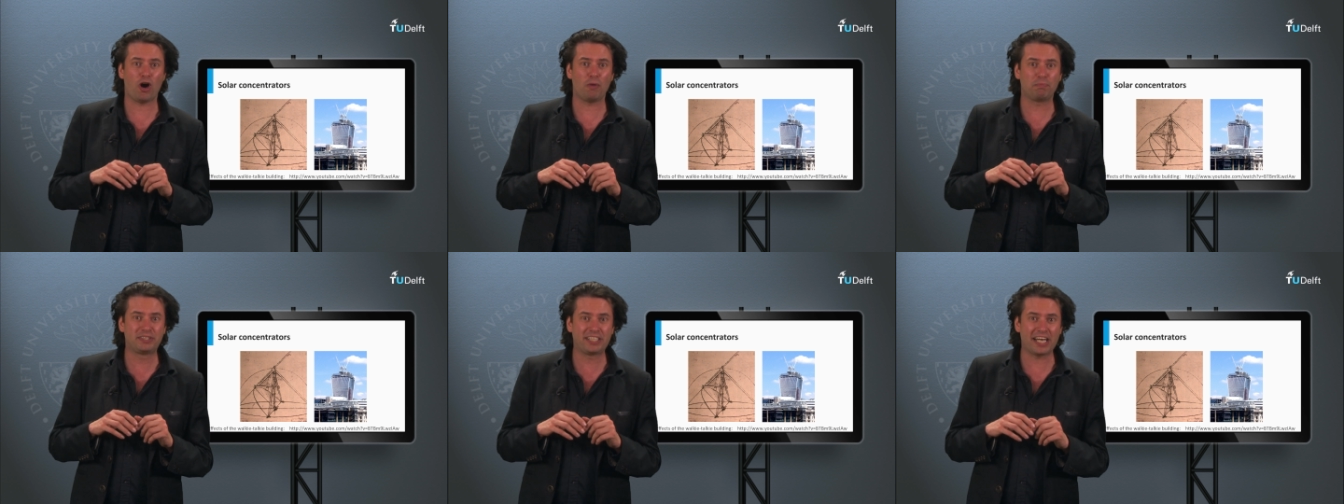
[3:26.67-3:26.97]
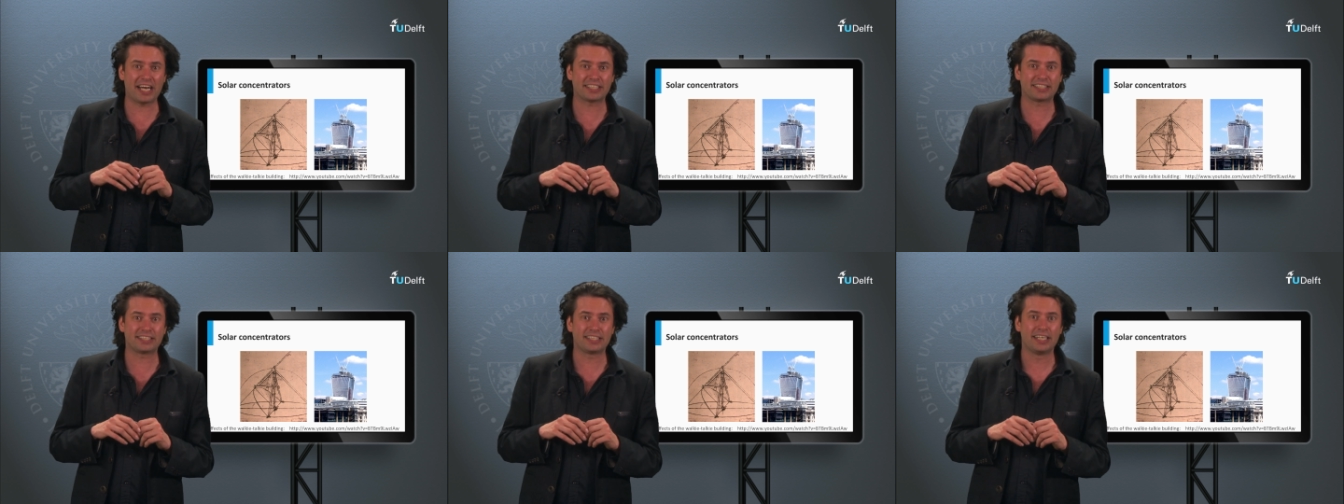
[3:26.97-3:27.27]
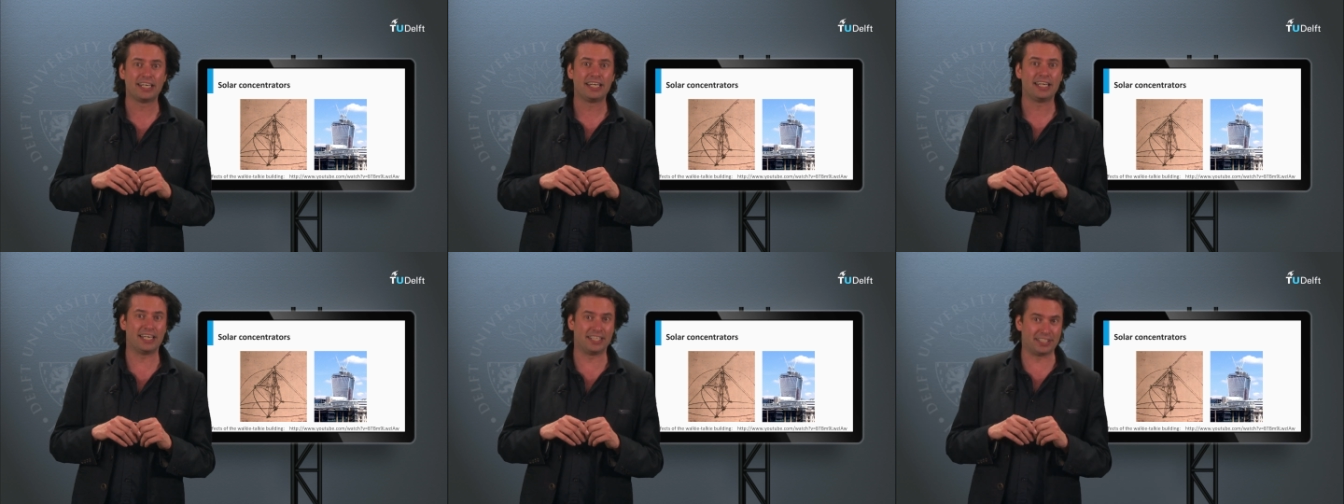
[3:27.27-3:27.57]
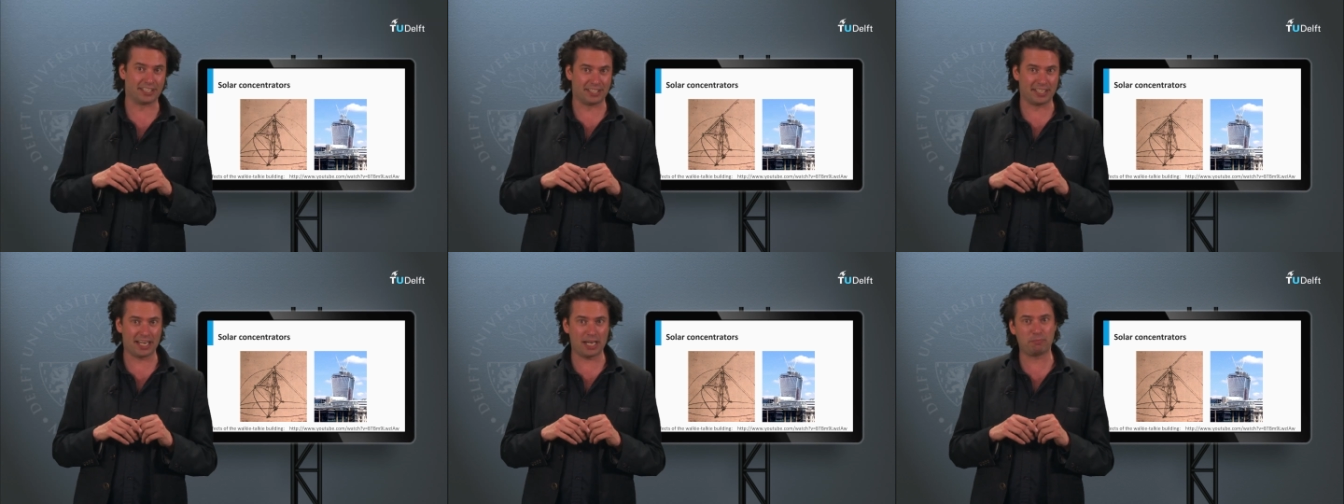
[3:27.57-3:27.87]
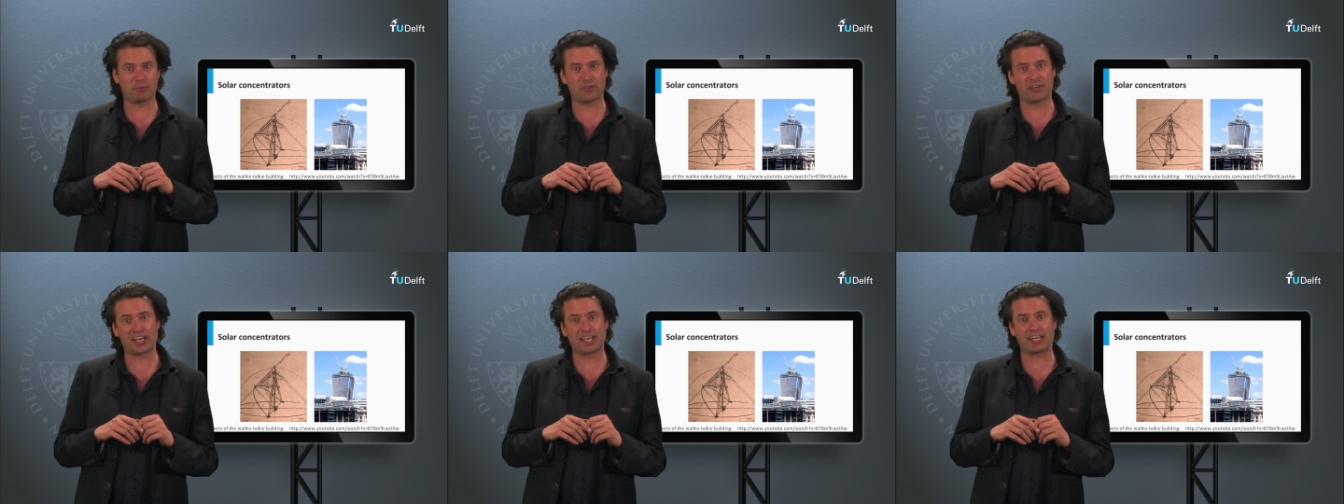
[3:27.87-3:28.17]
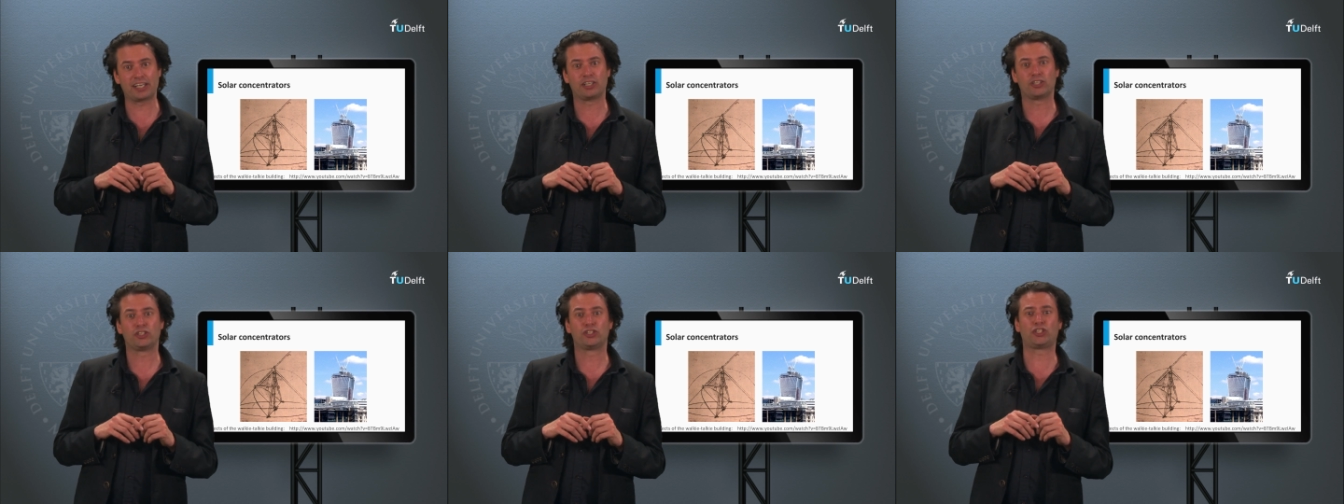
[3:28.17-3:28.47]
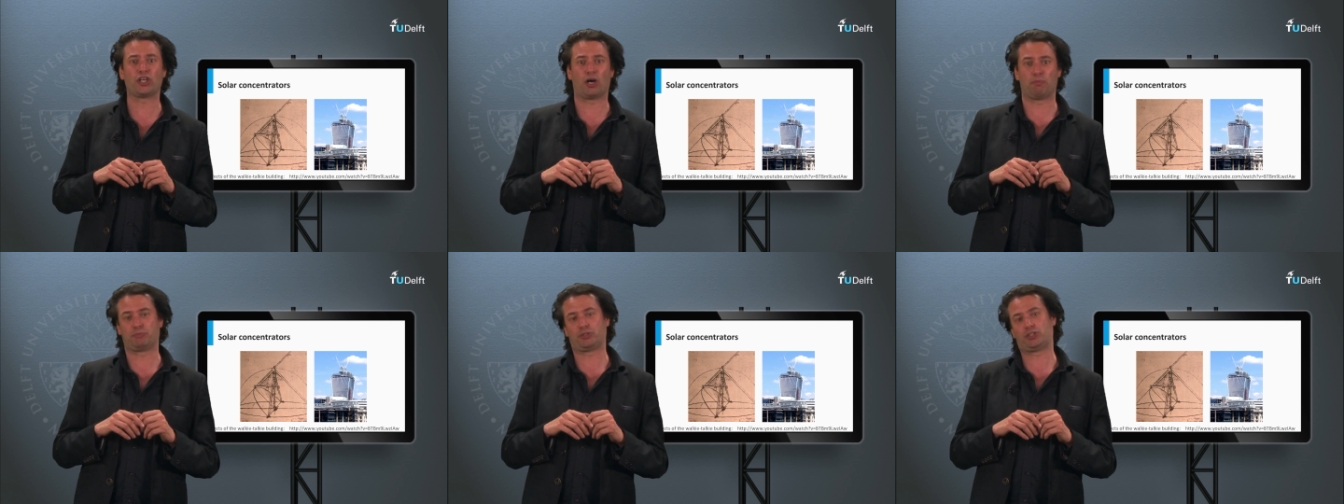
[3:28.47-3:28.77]
objects in the neighboring
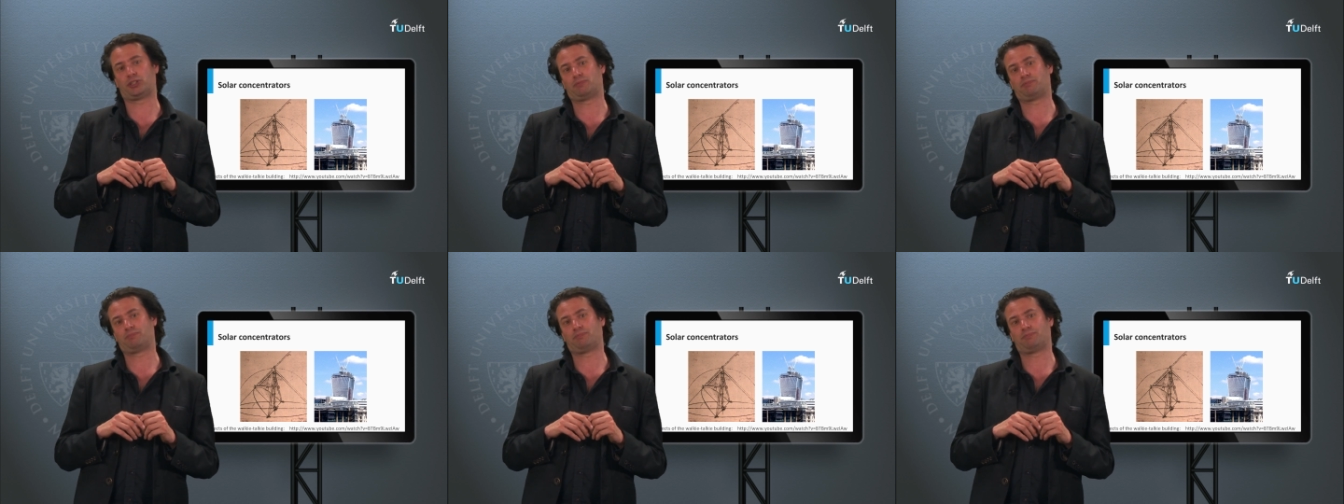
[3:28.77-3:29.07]
shops.